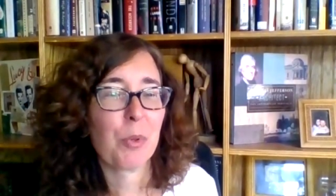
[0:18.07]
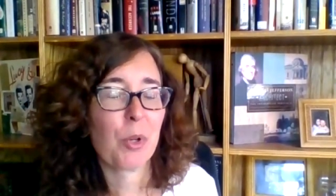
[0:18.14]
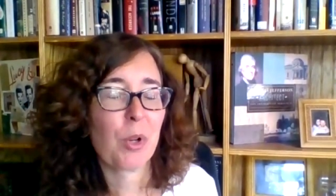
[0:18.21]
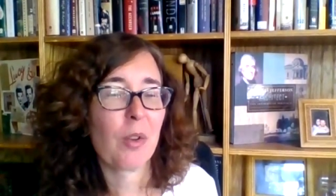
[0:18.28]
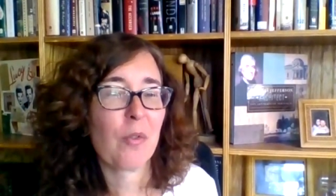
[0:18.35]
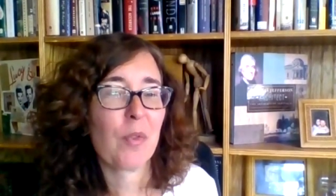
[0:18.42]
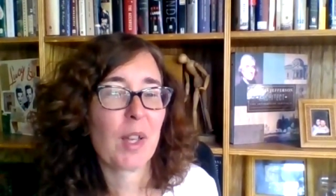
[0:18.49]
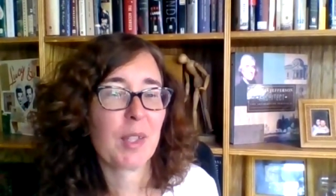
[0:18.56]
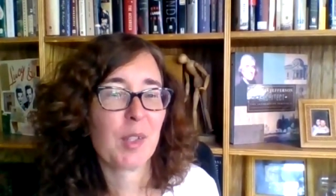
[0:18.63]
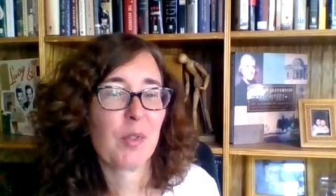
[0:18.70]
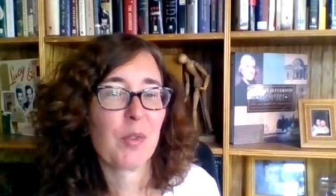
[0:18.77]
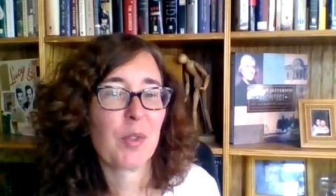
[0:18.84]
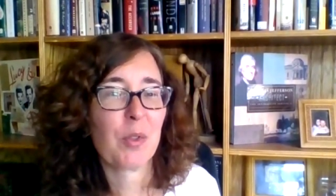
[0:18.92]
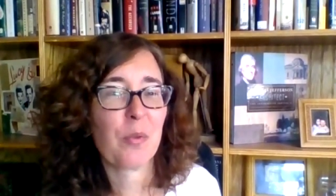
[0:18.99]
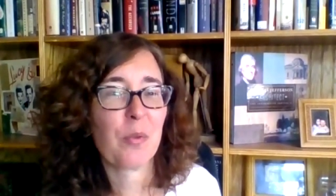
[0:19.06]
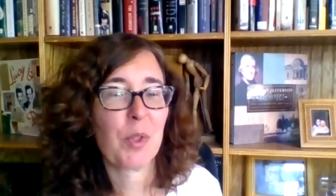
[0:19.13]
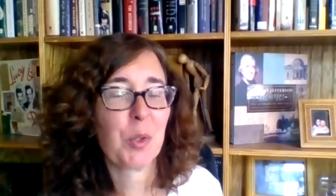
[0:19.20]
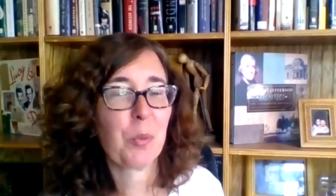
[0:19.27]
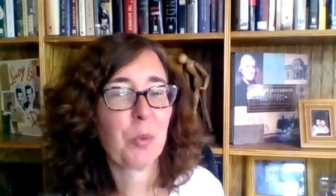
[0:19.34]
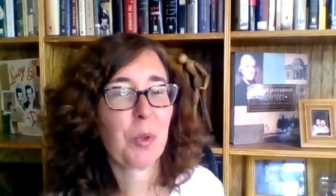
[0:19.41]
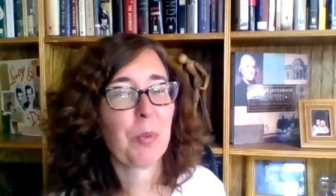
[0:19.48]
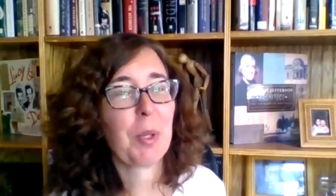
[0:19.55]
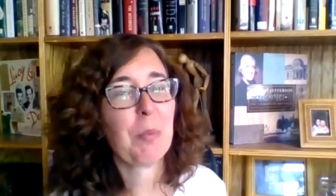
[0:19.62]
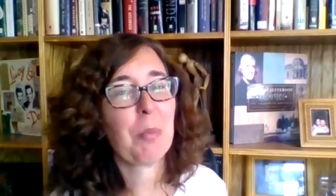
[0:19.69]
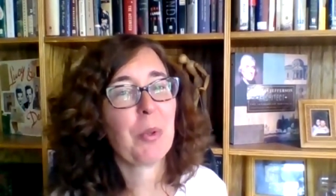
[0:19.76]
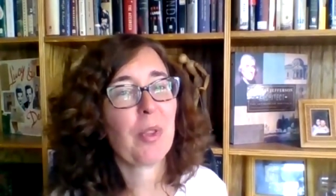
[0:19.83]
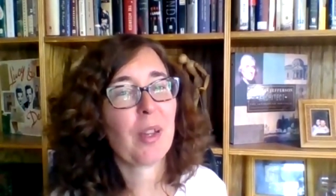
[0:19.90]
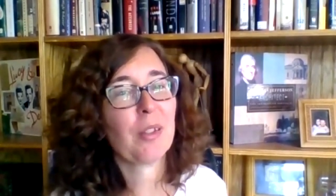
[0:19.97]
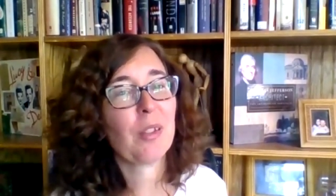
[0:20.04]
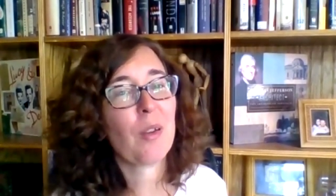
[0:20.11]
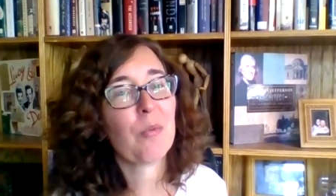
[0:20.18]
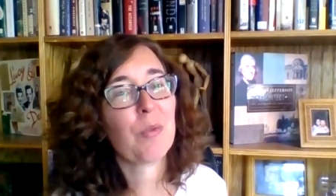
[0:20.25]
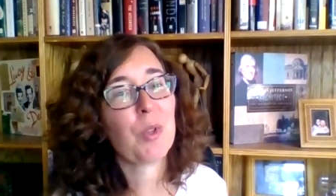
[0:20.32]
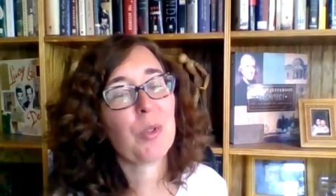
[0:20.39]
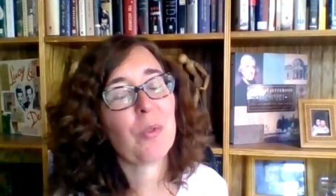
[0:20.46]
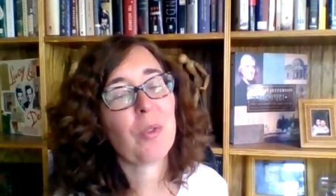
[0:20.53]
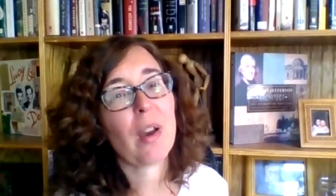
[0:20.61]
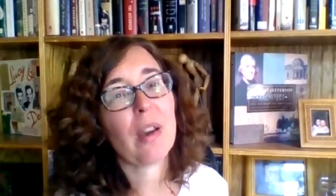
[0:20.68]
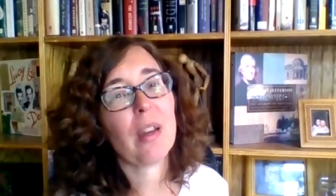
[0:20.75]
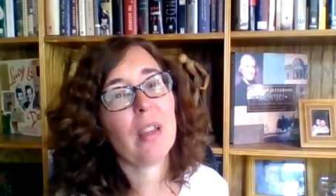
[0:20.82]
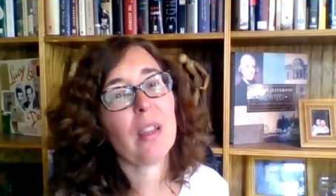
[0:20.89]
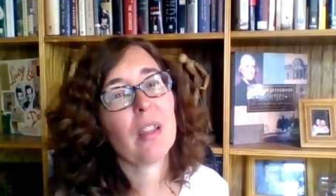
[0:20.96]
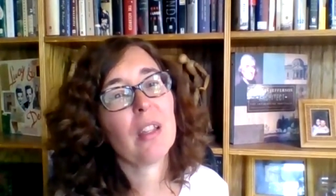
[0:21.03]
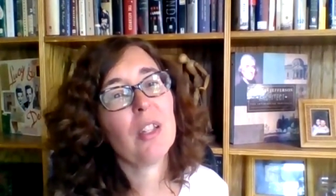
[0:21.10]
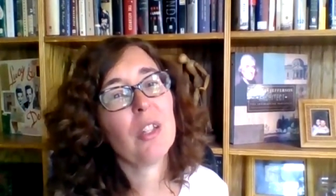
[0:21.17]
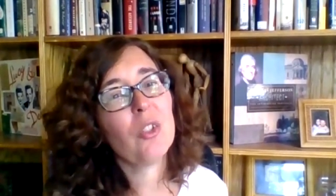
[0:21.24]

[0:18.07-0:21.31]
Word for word: book festival filled with people that love good writing,